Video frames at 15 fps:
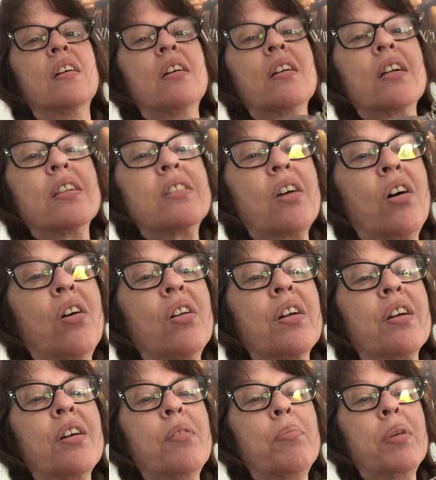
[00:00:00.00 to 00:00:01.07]
That's all it
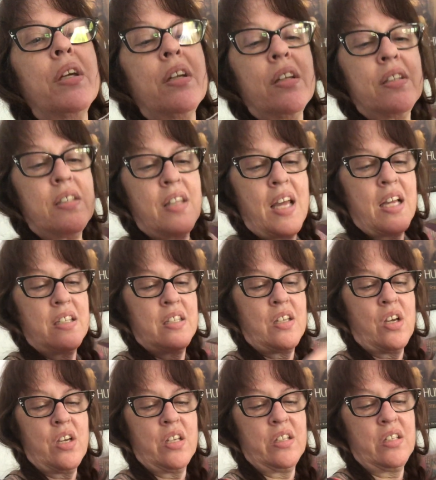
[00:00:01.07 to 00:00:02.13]
can be. It's that
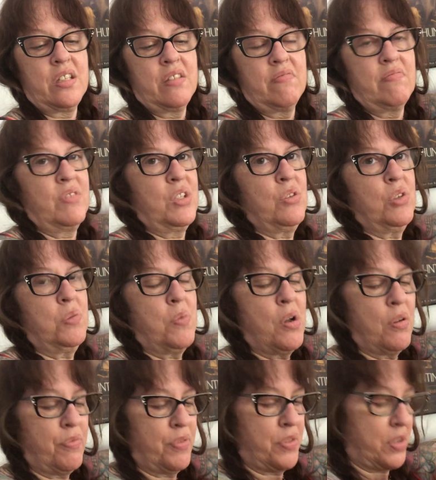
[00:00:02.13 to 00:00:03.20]
size. Too
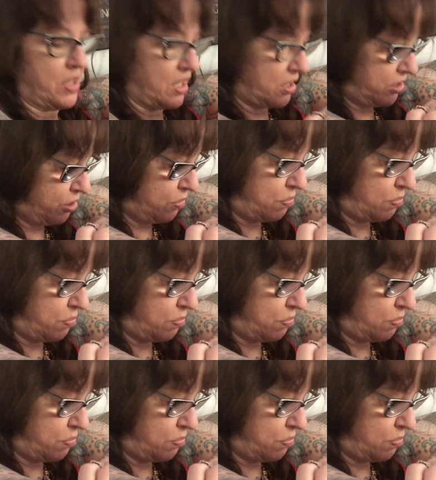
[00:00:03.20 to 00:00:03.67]
small for the neck, too